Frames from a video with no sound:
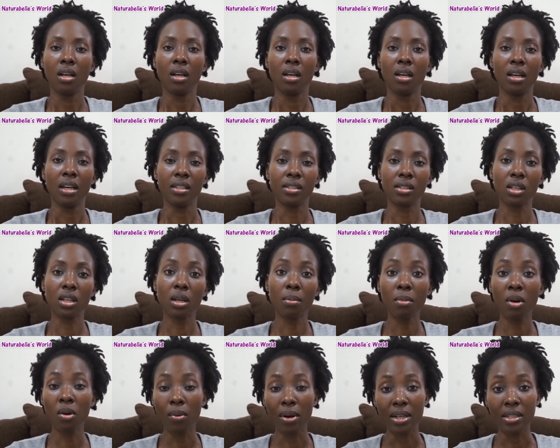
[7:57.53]
it took him
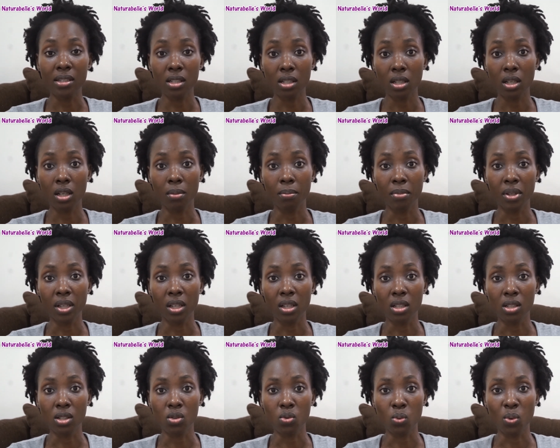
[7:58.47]
a while to come
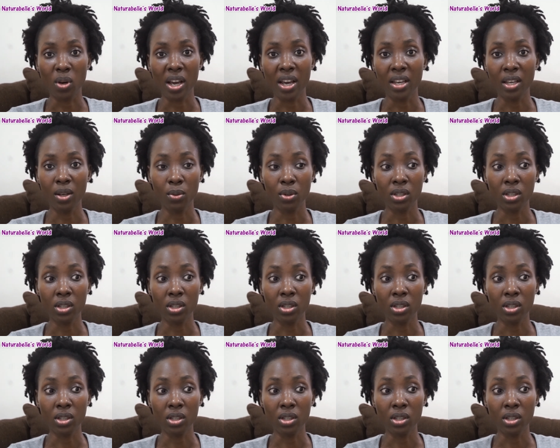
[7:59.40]
because where he was